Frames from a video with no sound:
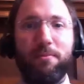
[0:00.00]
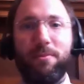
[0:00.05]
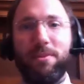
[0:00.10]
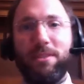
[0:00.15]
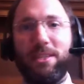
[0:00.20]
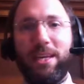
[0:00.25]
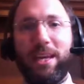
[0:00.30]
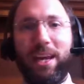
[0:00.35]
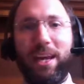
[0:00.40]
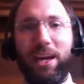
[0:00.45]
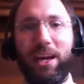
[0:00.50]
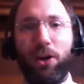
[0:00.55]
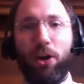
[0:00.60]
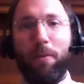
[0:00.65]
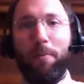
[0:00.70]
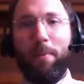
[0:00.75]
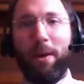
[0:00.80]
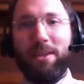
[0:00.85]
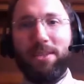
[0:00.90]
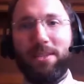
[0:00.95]
Take care and all the
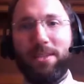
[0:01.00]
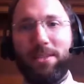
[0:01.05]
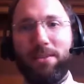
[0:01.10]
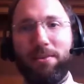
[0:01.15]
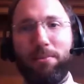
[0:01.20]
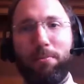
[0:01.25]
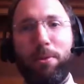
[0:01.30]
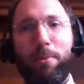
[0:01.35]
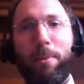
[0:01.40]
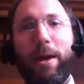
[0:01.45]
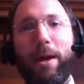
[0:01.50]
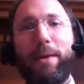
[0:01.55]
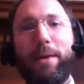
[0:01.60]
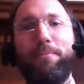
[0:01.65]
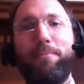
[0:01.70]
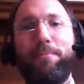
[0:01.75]
best. Bye-bye.